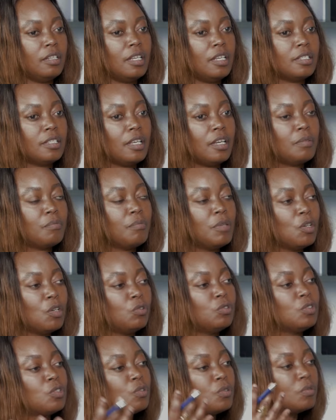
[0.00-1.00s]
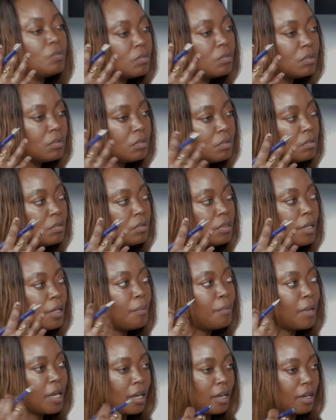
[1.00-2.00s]
does that mean also
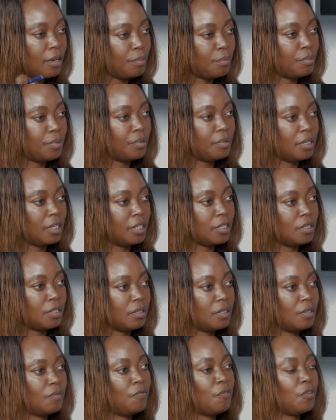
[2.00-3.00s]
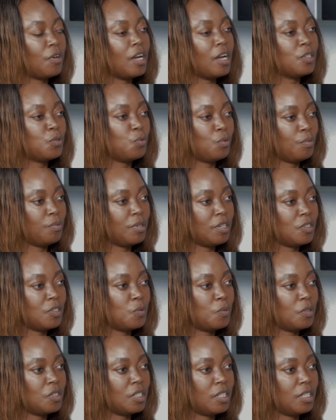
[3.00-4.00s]
the makeup that for us women,
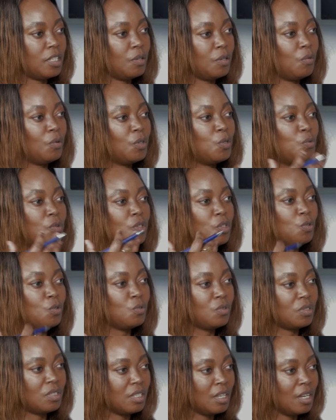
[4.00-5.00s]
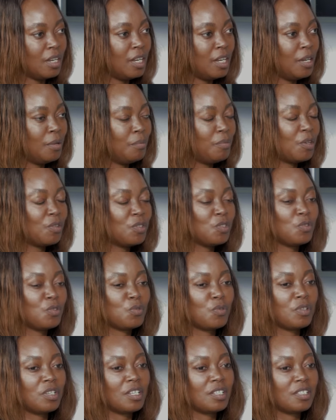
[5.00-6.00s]
especially, what we use? Because I
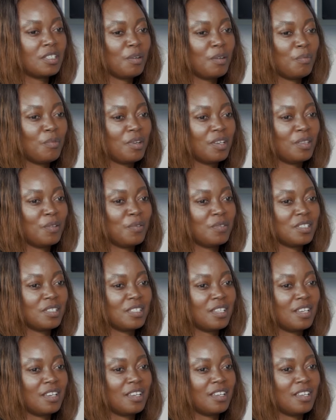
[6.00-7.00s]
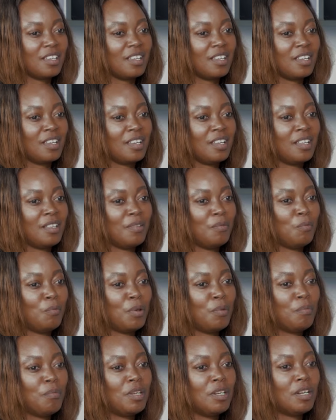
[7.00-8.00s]
was reading somewhere they were saying
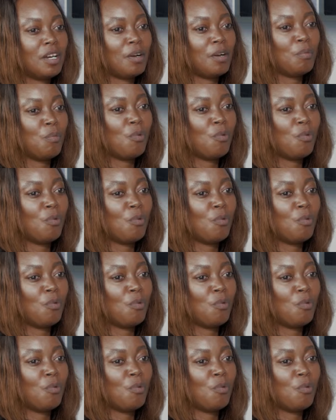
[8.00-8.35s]
women are